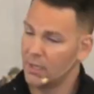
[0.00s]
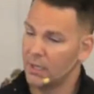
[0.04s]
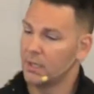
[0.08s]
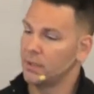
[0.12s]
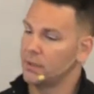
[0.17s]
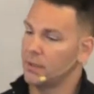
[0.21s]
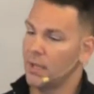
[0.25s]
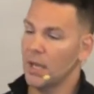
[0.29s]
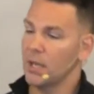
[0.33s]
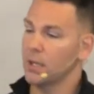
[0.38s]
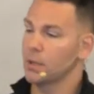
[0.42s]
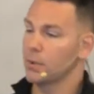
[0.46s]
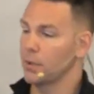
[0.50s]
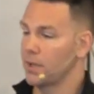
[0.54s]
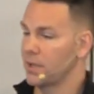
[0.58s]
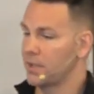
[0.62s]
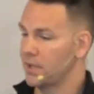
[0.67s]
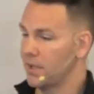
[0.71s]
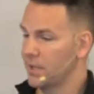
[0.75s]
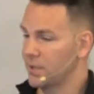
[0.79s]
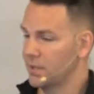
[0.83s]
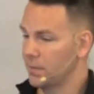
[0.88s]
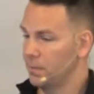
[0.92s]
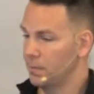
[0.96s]
not
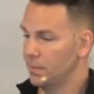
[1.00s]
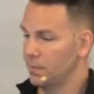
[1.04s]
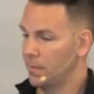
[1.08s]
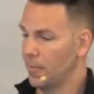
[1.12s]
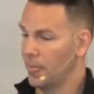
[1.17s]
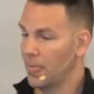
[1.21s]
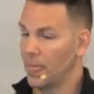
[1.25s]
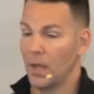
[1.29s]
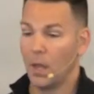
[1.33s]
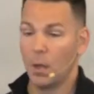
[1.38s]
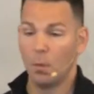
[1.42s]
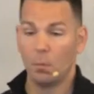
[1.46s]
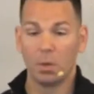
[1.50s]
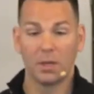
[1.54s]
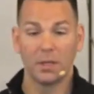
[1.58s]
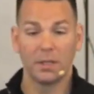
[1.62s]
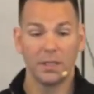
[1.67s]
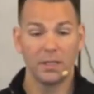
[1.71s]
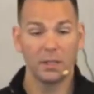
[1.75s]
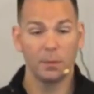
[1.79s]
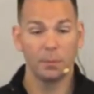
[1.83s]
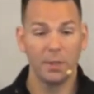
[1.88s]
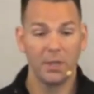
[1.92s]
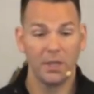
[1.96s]
criticism, but a
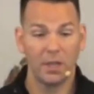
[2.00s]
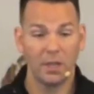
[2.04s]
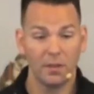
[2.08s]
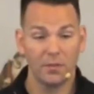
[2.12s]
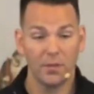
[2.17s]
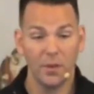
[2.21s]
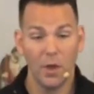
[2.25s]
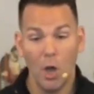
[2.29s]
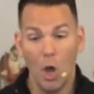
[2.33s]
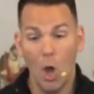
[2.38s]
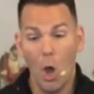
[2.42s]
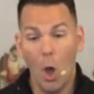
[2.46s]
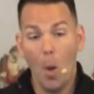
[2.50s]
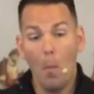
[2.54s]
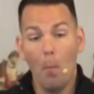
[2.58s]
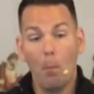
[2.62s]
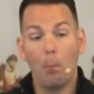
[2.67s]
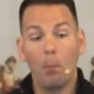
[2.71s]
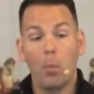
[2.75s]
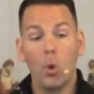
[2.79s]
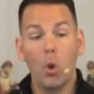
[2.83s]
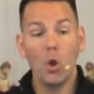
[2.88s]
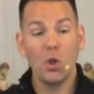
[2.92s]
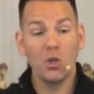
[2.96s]
little bit of
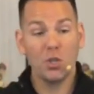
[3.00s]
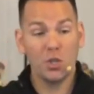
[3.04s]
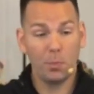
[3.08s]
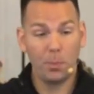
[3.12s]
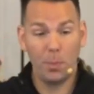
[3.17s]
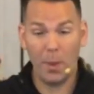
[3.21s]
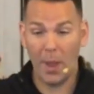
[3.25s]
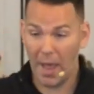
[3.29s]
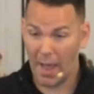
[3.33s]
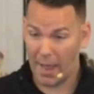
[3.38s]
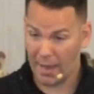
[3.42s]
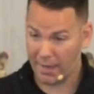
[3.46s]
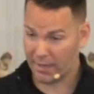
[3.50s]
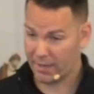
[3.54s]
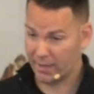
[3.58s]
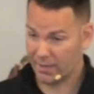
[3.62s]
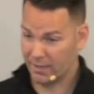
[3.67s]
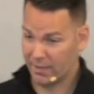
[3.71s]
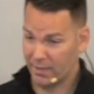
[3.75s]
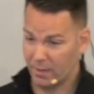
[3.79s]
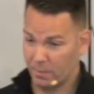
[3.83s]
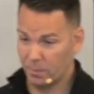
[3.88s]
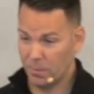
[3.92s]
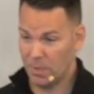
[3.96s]
pushback.
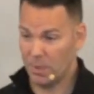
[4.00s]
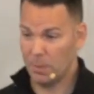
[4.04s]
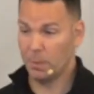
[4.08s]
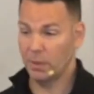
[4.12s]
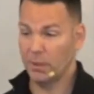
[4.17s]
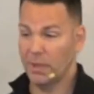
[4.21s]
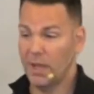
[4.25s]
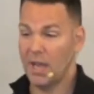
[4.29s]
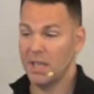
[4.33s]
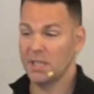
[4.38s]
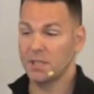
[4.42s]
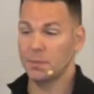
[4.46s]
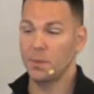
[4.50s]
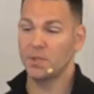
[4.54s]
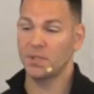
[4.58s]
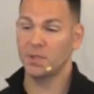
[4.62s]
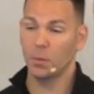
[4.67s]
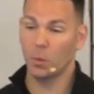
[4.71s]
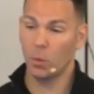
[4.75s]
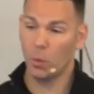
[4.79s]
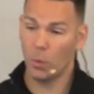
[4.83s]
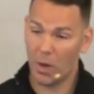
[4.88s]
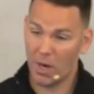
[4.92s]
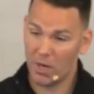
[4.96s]
People ask me
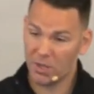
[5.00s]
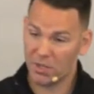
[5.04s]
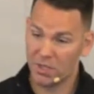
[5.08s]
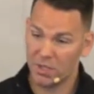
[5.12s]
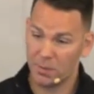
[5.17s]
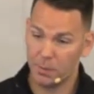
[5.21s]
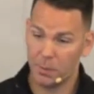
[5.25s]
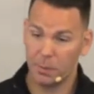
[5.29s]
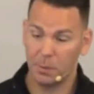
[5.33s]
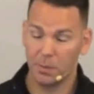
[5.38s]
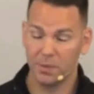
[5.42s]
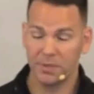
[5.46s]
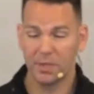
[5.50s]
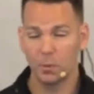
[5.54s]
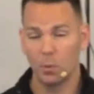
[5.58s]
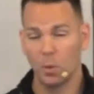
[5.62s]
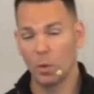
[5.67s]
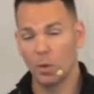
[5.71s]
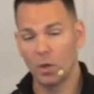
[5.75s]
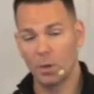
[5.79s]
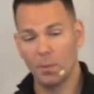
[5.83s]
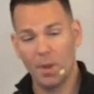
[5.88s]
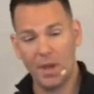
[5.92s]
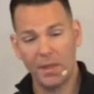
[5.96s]
some questions. People say, well,
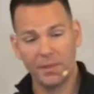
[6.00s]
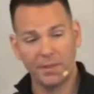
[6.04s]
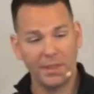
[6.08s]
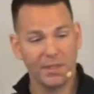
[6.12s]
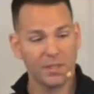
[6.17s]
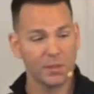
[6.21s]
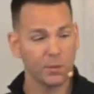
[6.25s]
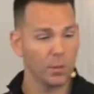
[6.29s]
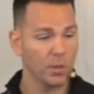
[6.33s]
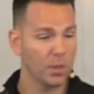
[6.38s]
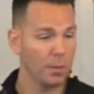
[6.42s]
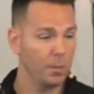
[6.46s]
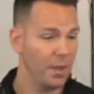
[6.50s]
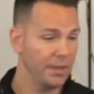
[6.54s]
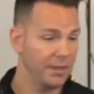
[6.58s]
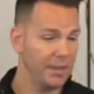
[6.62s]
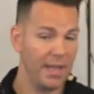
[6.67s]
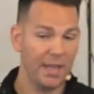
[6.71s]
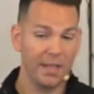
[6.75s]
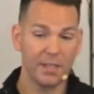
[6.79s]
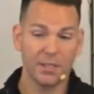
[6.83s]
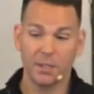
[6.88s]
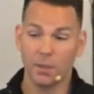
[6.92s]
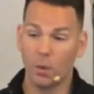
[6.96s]
what about this? What about
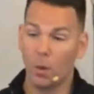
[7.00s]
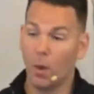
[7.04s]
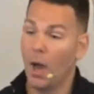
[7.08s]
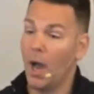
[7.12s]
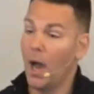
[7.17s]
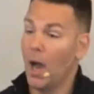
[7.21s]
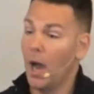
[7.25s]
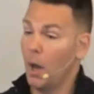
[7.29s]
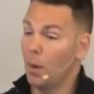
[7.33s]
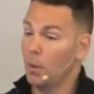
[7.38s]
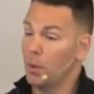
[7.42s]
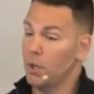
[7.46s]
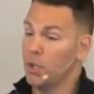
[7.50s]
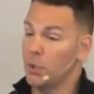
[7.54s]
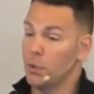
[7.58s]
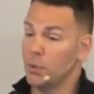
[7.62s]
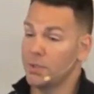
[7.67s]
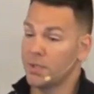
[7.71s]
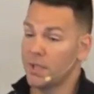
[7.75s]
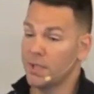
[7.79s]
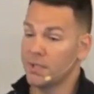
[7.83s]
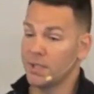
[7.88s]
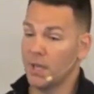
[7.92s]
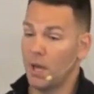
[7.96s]
that? And so I want to
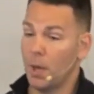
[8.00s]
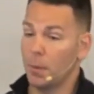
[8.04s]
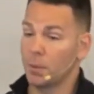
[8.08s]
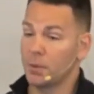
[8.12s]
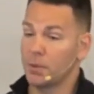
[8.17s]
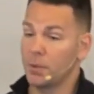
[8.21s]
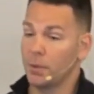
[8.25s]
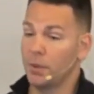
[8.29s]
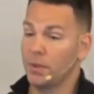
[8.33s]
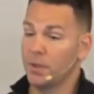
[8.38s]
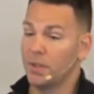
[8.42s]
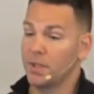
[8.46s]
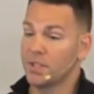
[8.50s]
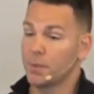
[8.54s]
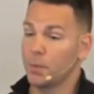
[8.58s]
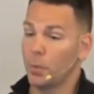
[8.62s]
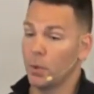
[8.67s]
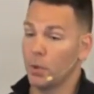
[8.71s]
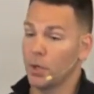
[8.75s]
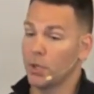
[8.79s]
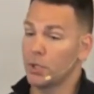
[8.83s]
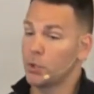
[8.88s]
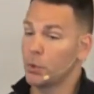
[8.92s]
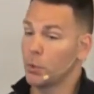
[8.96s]
use this opportunity this
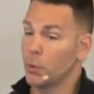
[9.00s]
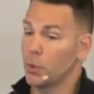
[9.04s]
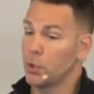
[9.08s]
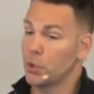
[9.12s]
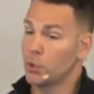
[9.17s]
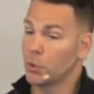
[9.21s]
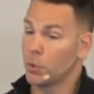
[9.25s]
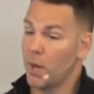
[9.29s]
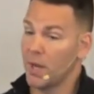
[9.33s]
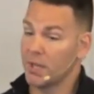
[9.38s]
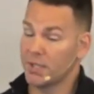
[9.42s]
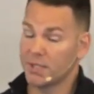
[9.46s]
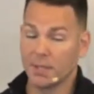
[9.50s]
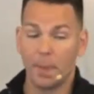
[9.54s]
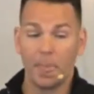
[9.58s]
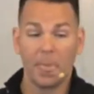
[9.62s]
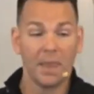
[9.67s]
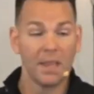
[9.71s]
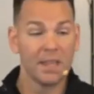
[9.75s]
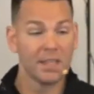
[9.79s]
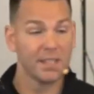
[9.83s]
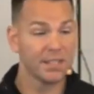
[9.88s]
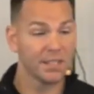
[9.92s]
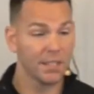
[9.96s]
morning to address
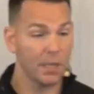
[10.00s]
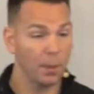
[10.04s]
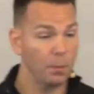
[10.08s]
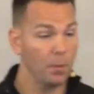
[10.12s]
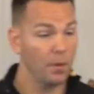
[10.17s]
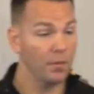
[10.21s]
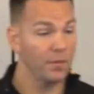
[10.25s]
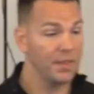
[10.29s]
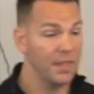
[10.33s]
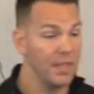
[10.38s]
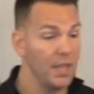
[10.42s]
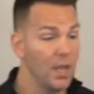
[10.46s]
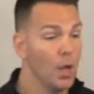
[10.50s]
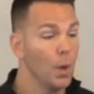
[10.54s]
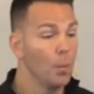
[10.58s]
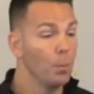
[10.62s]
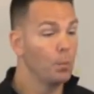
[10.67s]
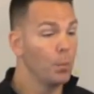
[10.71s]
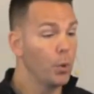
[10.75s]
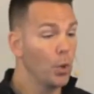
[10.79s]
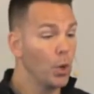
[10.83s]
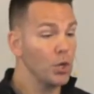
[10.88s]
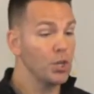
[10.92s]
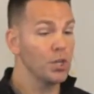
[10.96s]
some of the
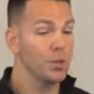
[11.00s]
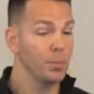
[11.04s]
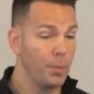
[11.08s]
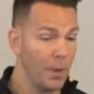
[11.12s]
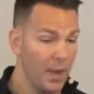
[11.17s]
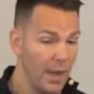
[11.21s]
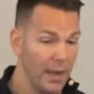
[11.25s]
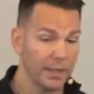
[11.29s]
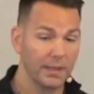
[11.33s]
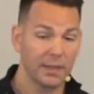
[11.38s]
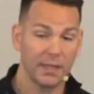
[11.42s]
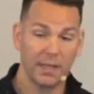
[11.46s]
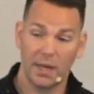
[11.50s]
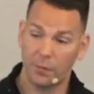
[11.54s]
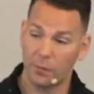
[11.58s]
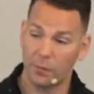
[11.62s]
pushback that I've